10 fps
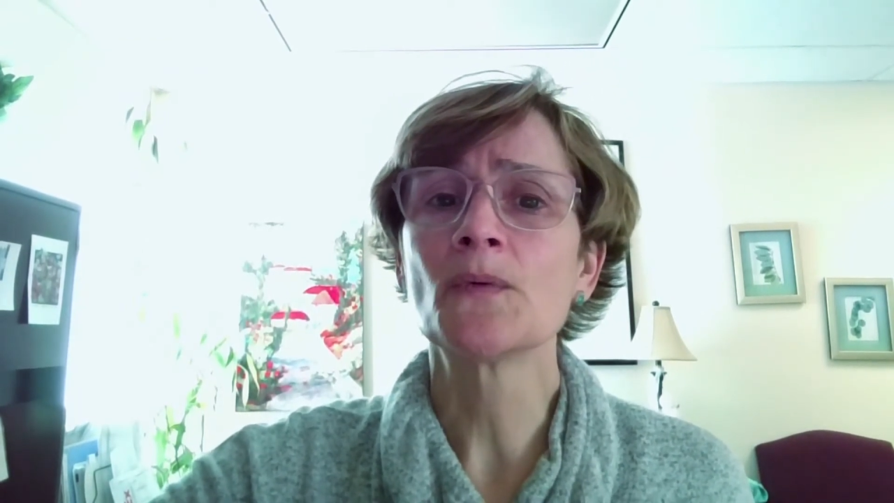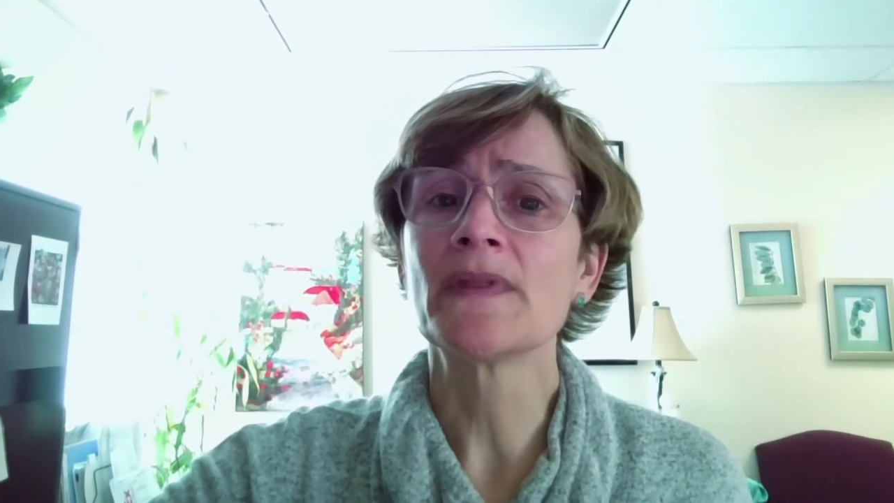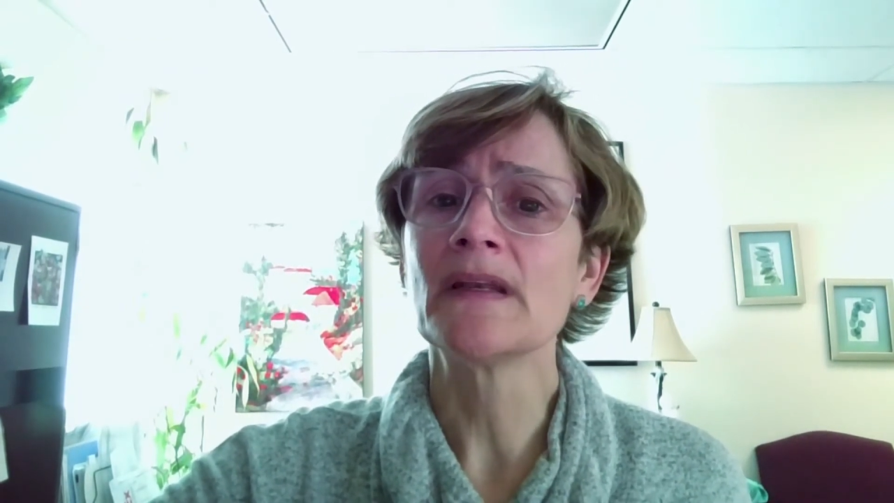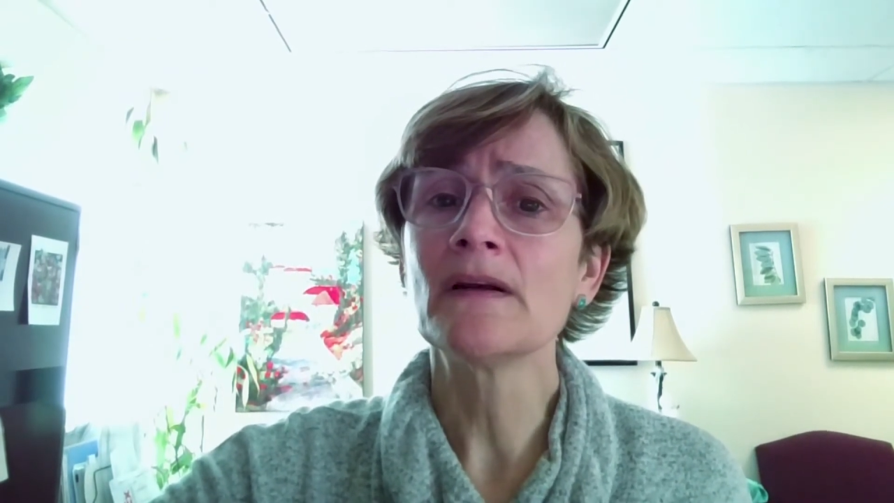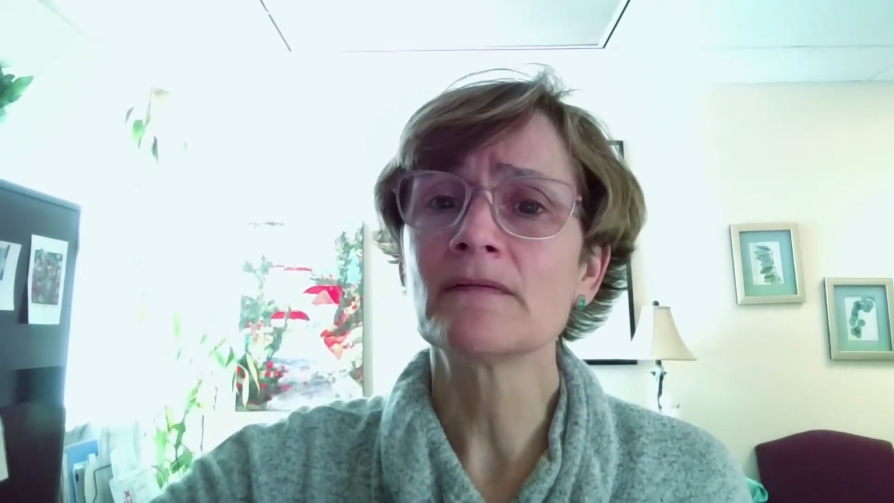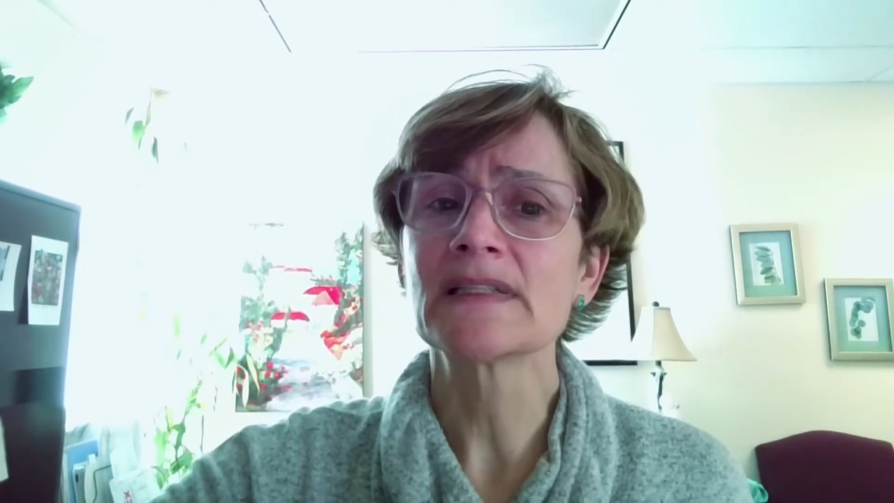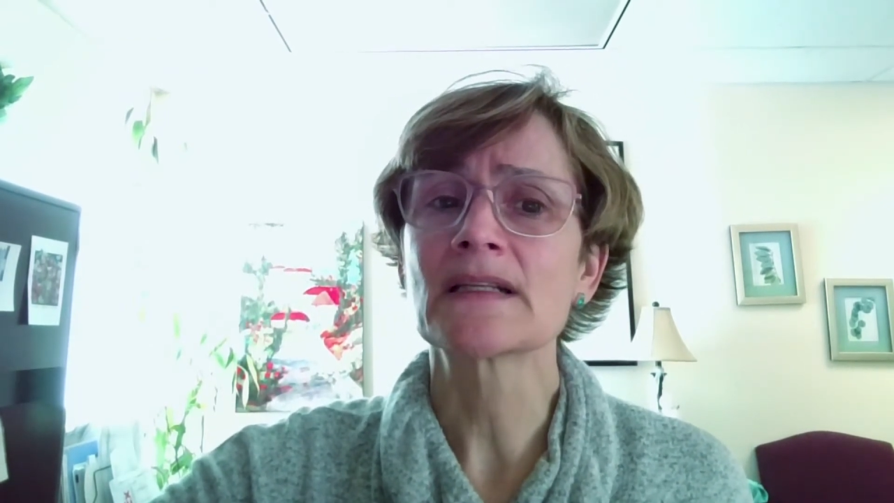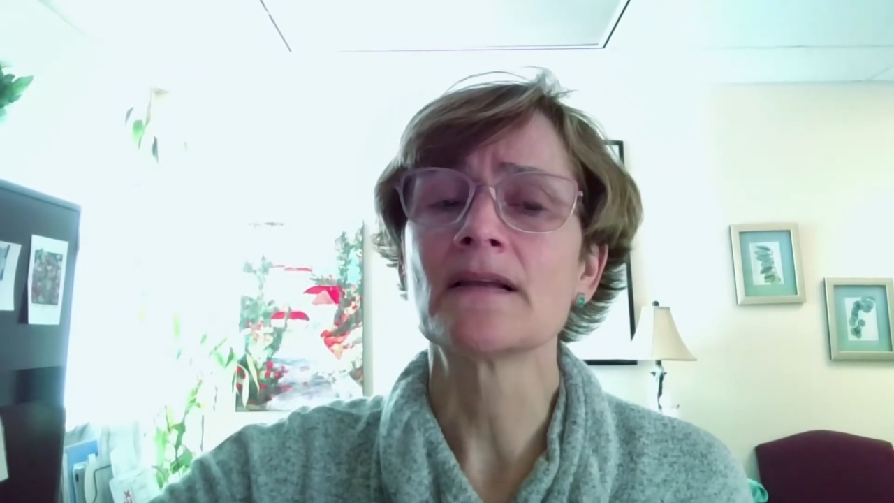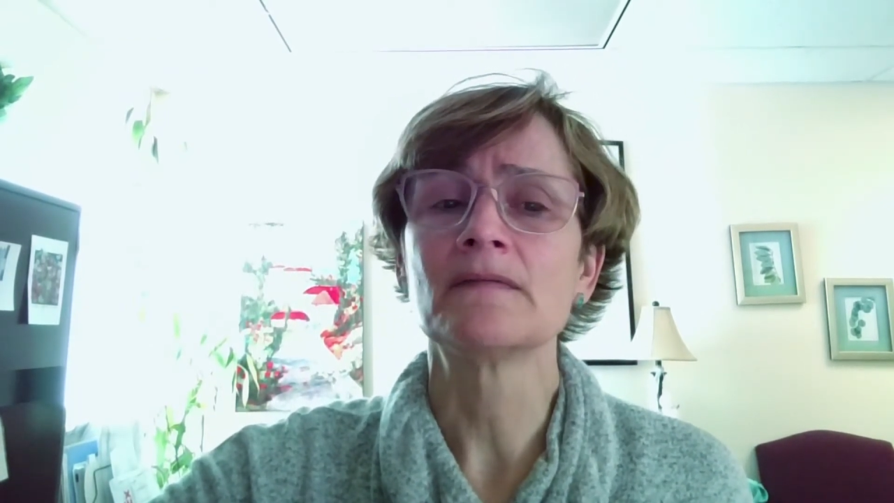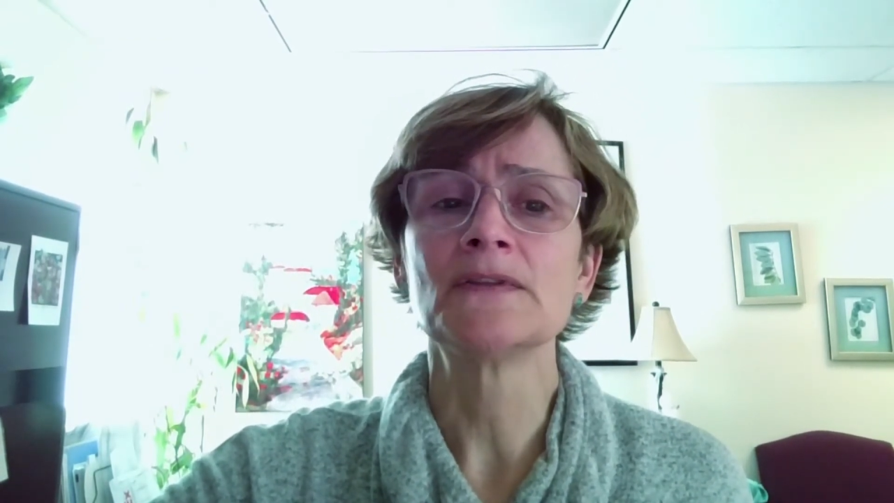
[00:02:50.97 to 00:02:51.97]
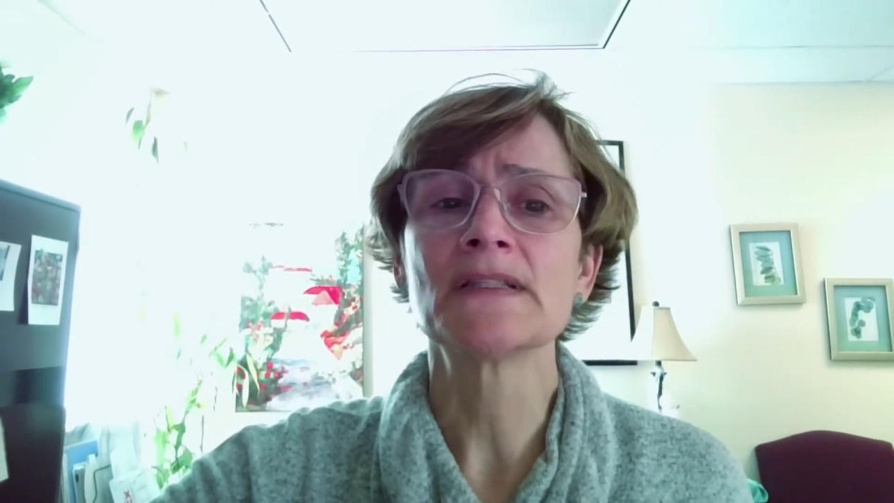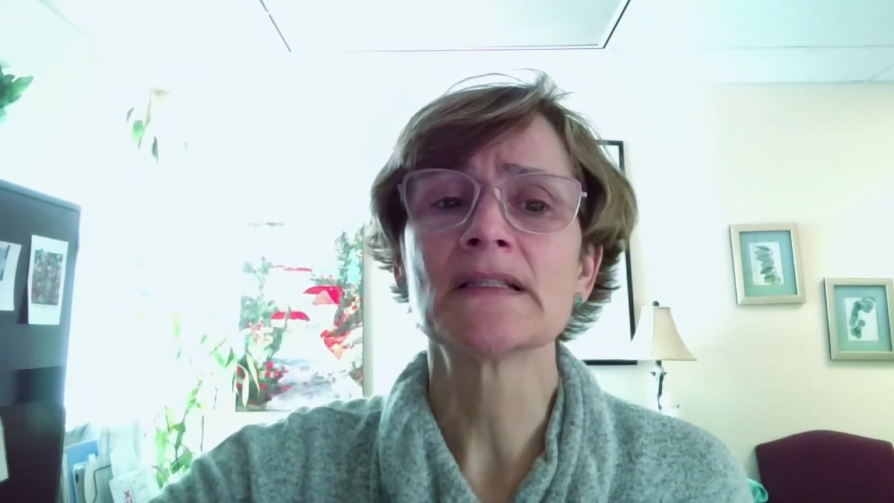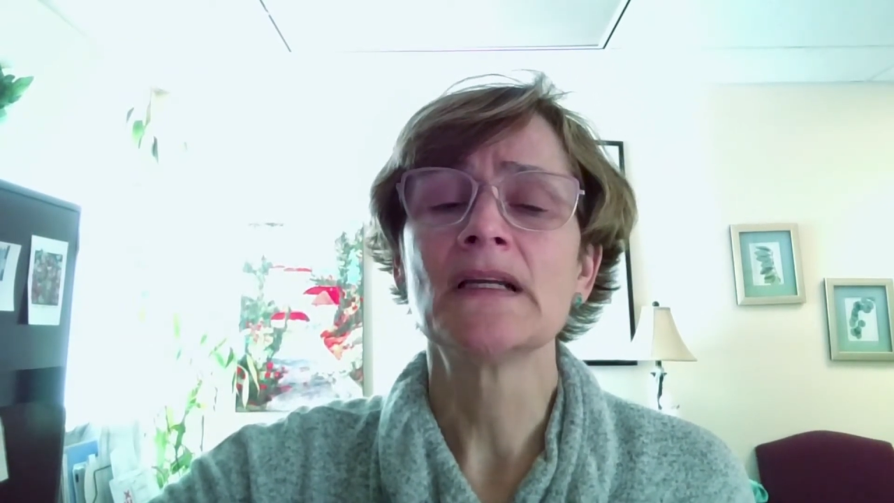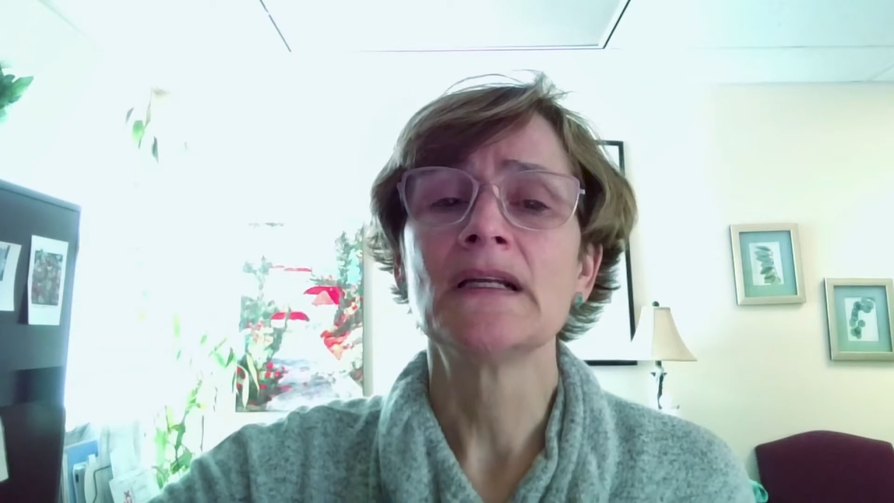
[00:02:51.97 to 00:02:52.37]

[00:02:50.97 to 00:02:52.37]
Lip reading: within our risk levels,